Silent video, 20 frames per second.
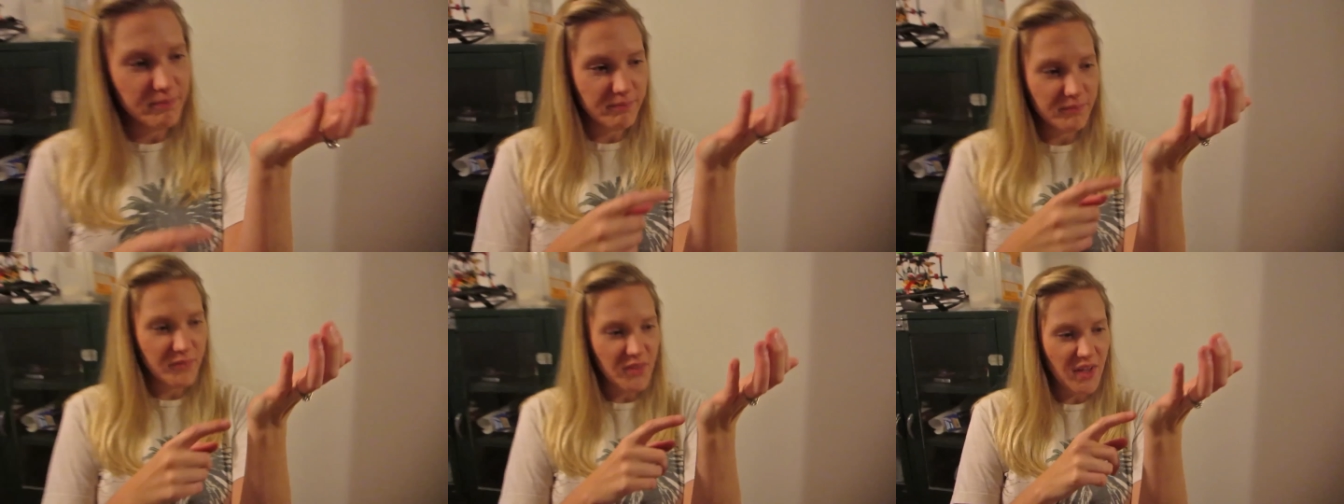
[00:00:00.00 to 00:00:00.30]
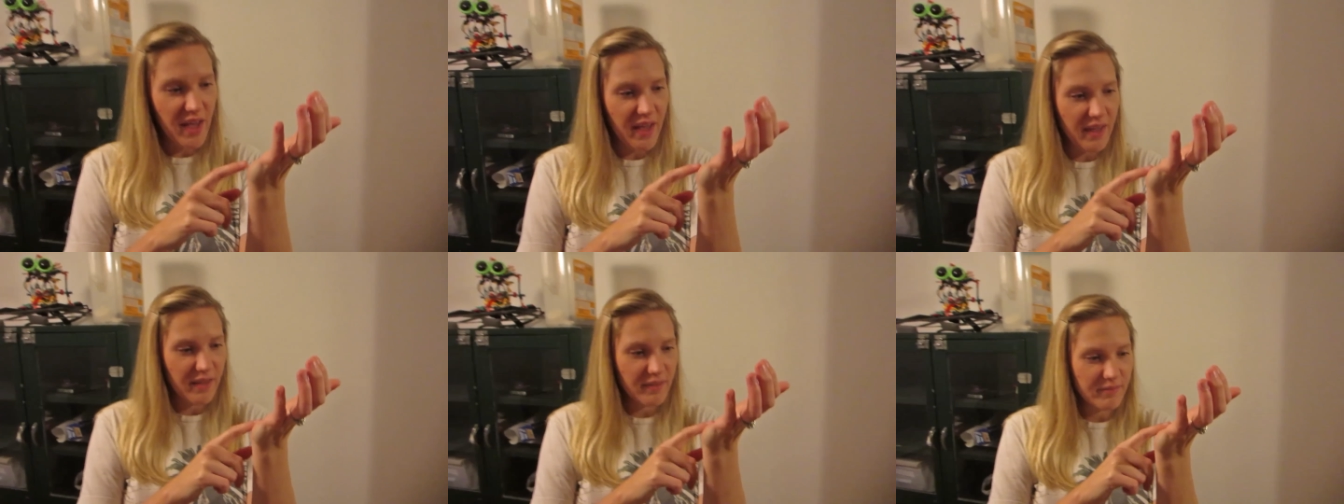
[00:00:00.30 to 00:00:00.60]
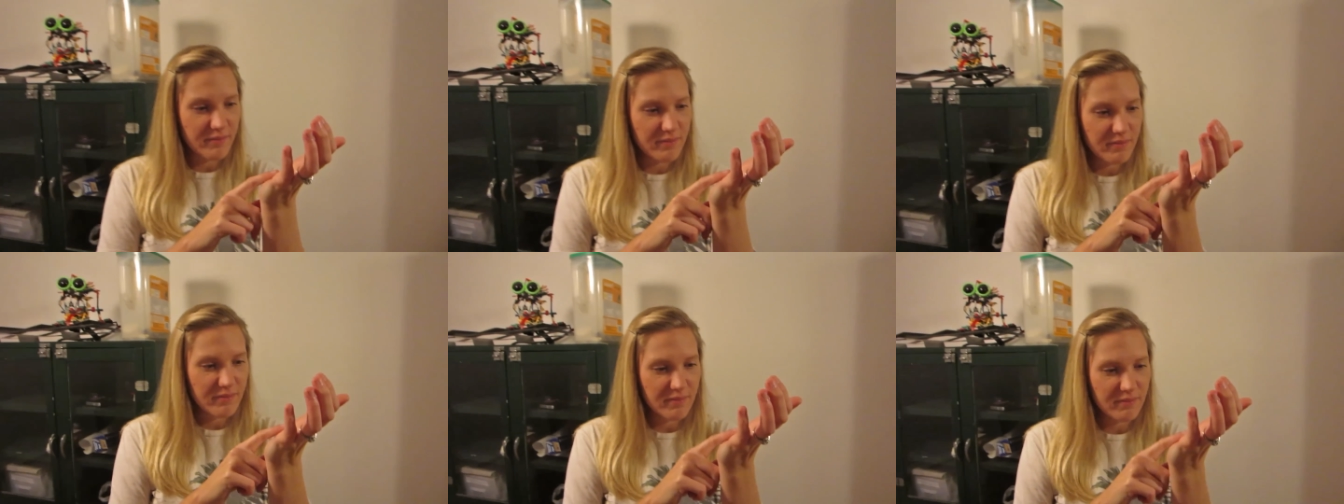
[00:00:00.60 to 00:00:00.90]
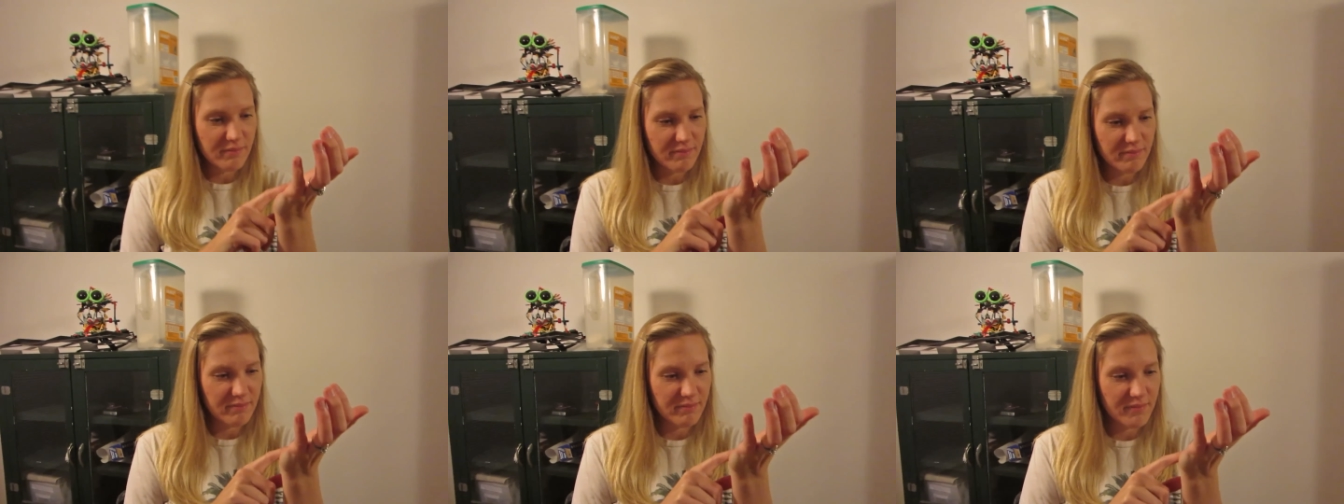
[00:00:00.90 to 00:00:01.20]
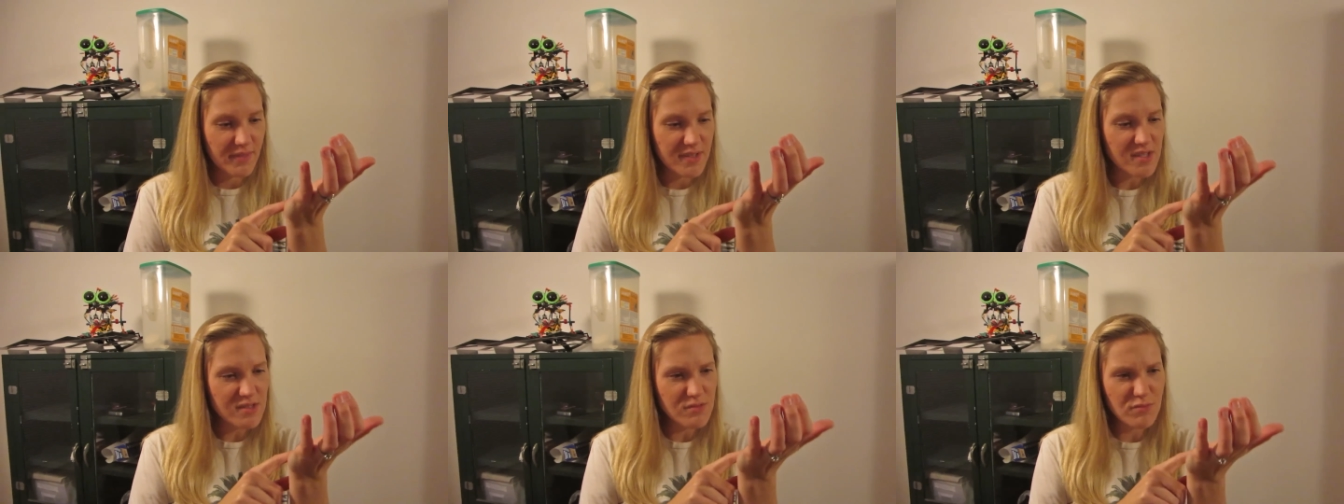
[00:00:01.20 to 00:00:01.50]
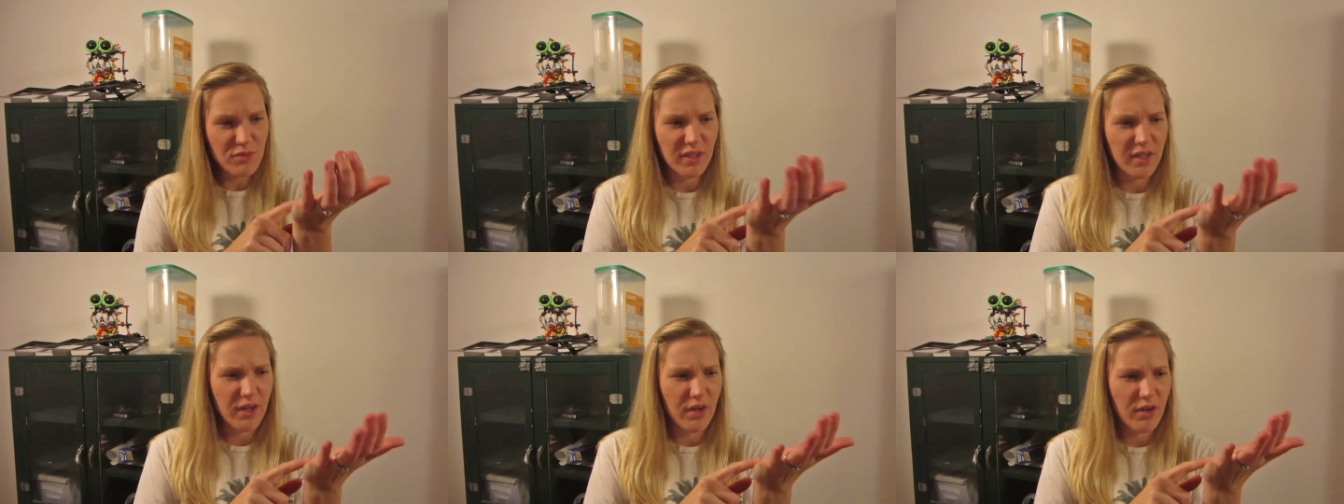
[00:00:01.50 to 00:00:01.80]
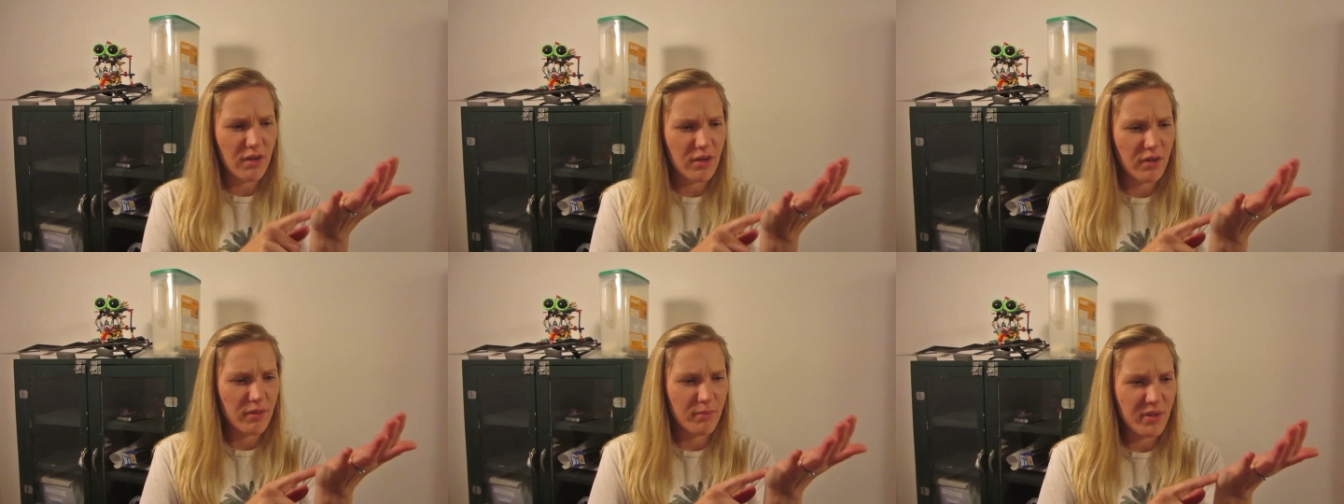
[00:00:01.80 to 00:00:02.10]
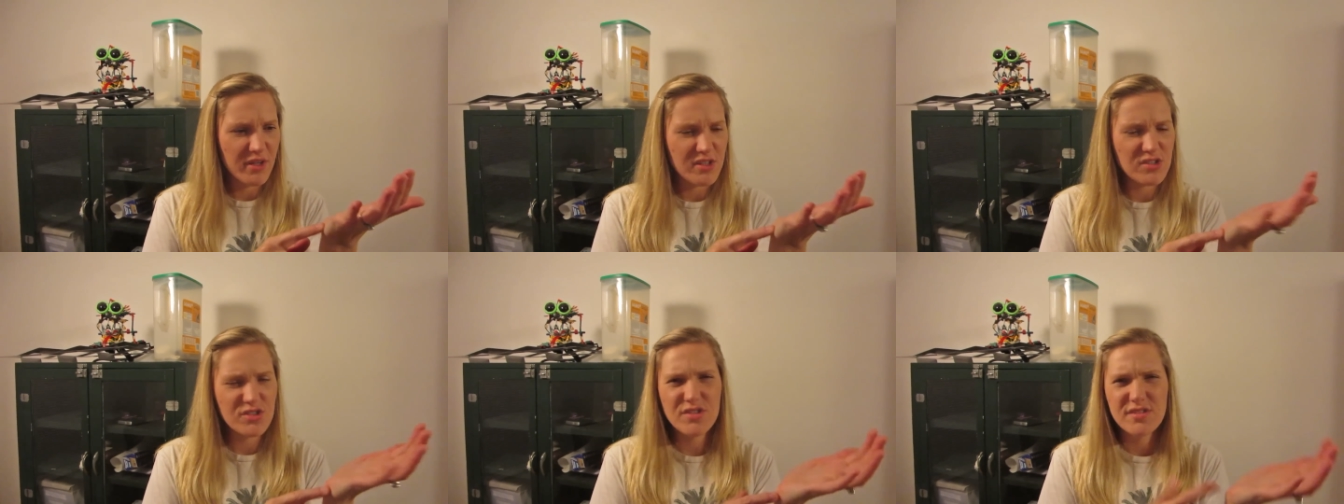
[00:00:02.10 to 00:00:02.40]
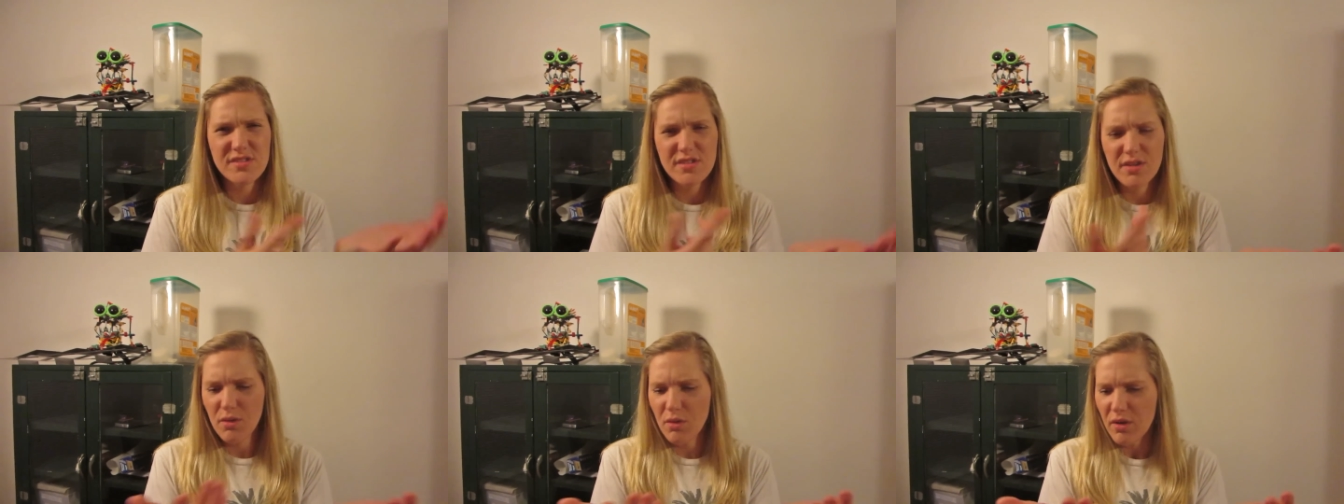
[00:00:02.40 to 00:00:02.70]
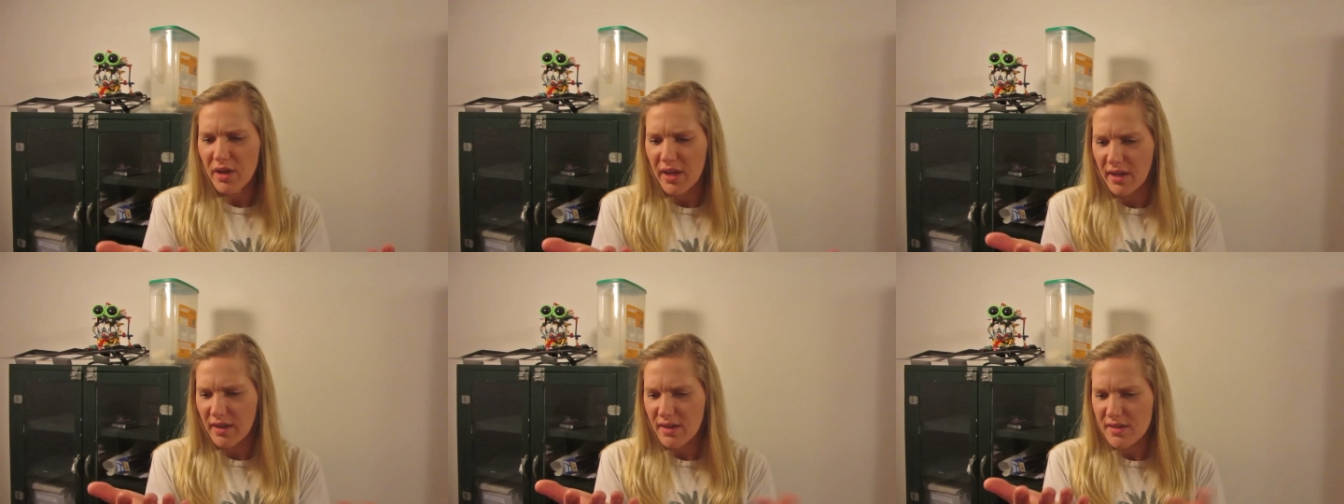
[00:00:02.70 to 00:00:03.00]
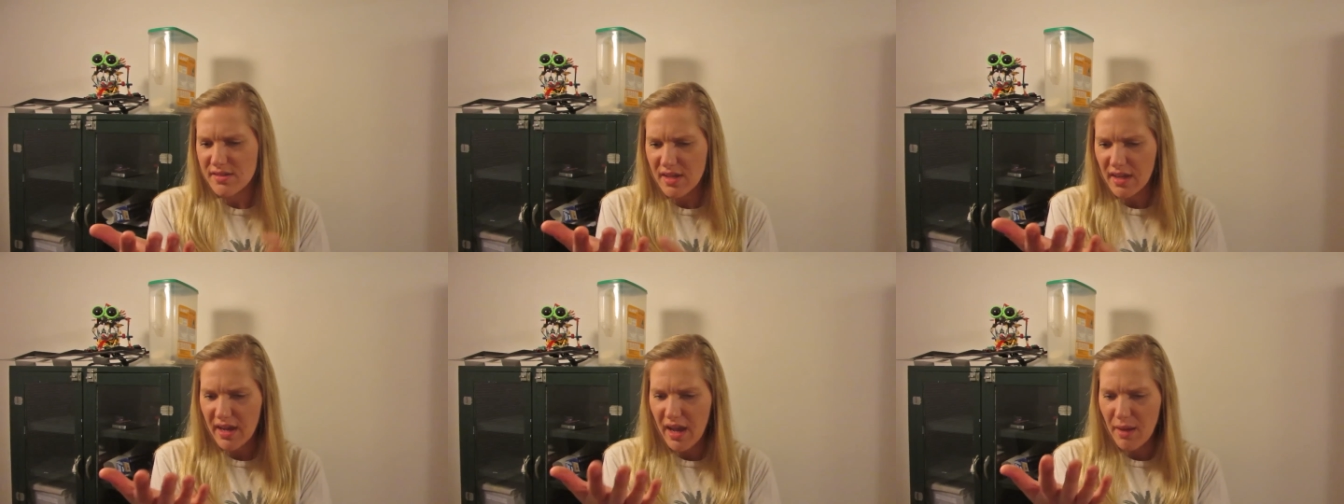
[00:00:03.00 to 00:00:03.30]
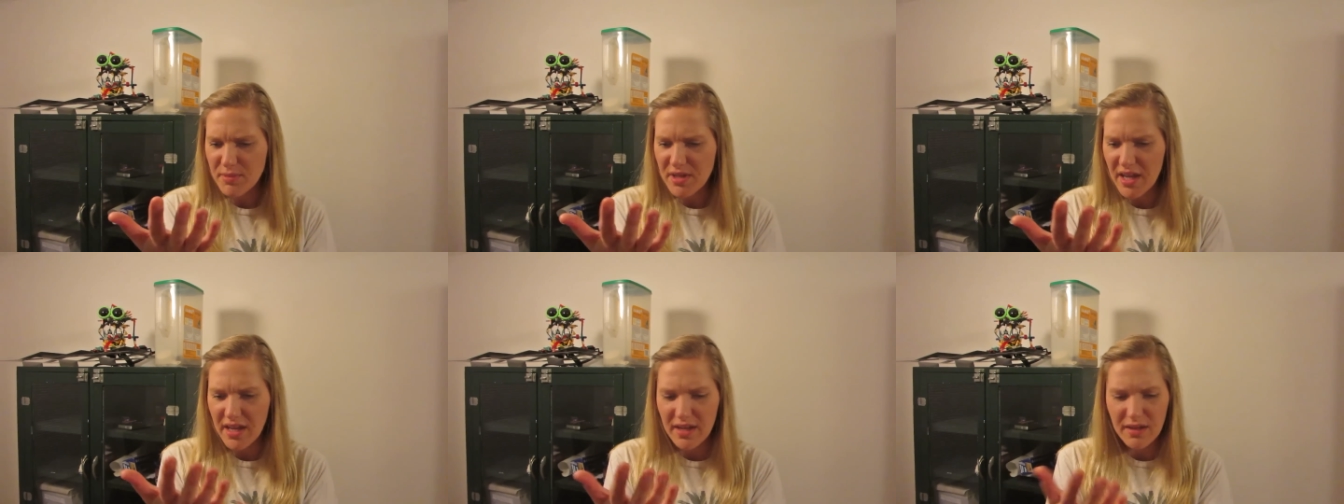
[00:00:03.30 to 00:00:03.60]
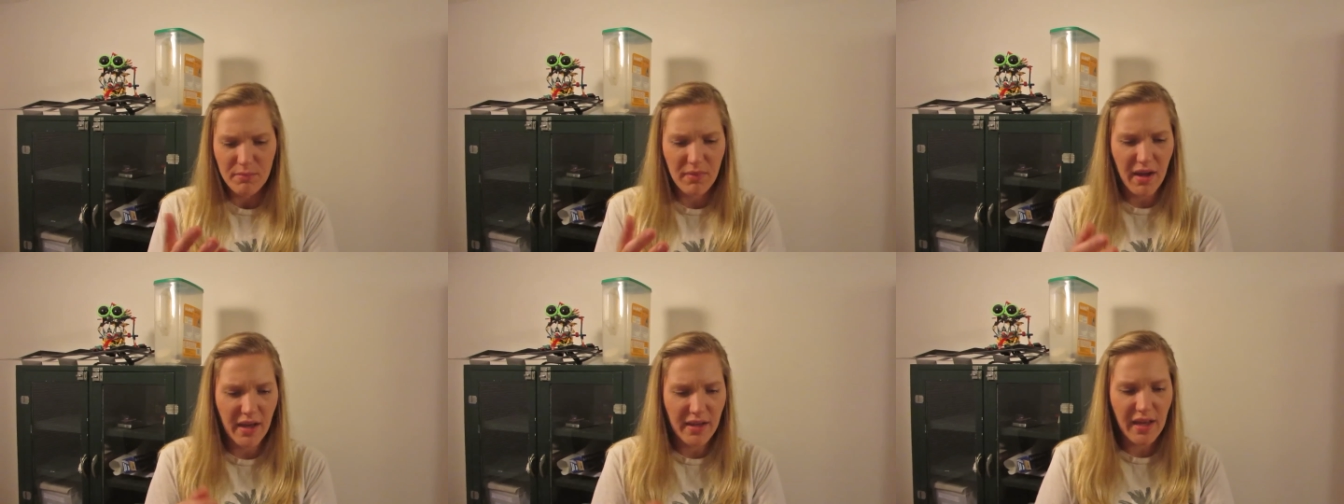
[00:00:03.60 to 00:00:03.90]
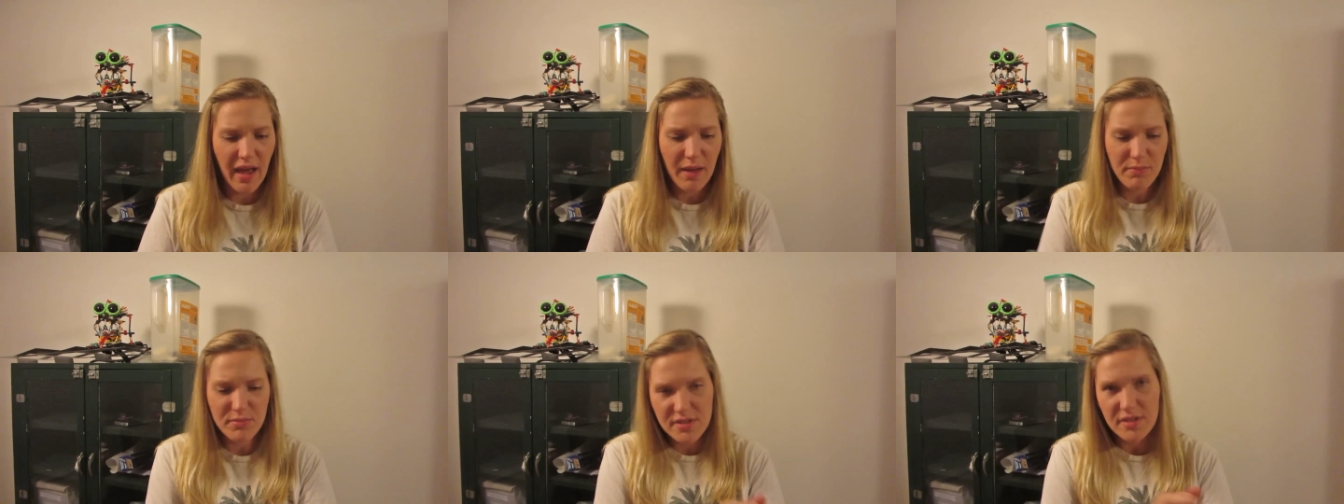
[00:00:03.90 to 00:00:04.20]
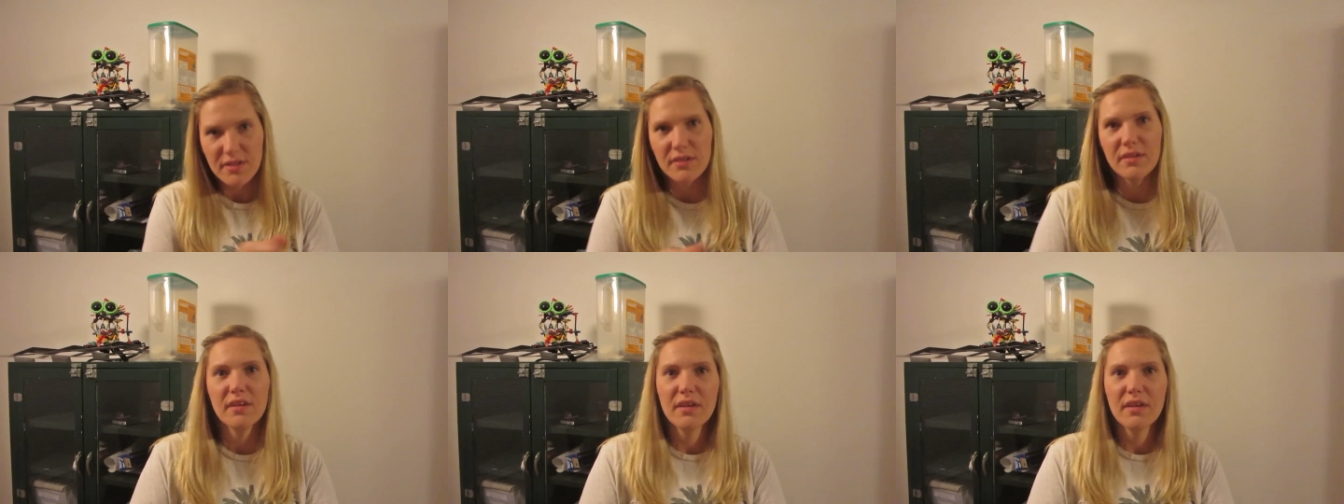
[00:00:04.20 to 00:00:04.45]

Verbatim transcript: Yeah. It doesn't really hurt, but it's just annoying because I kept hitting, I kept